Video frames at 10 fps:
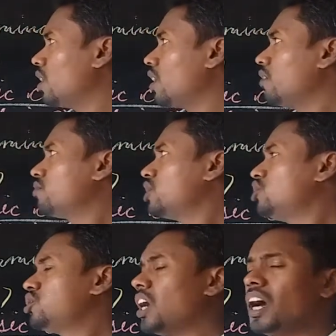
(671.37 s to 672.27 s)
If the
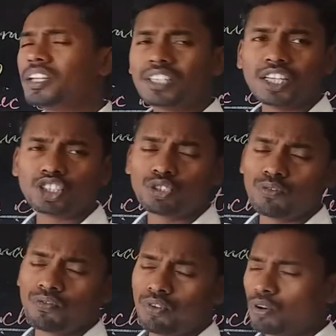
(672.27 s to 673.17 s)
charge has to
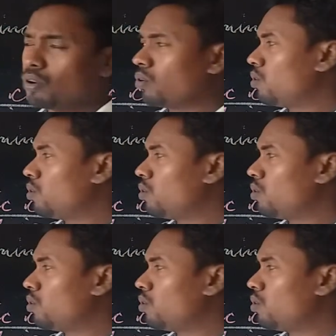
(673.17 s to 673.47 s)
flow,